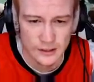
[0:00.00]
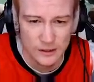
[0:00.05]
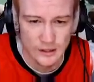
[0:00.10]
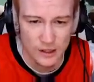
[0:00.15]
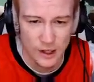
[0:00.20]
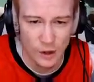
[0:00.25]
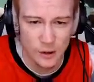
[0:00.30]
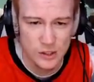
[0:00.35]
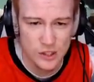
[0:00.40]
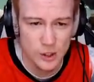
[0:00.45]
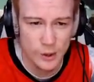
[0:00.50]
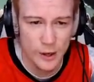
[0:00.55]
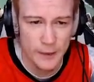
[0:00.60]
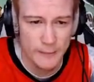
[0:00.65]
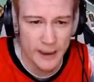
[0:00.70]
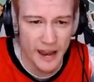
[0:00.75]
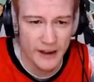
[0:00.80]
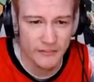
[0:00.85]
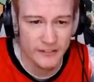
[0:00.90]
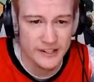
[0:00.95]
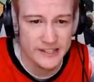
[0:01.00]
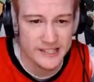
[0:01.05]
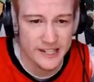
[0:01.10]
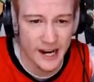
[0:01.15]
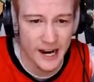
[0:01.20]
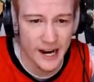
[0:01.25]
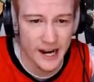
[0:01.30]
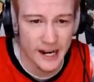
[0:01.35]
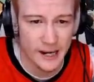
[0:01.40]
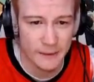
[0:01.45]
Go to him every
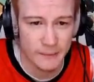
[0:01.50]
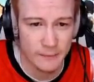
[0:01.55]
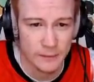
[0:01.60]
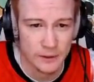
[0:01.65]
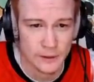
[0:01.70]
time.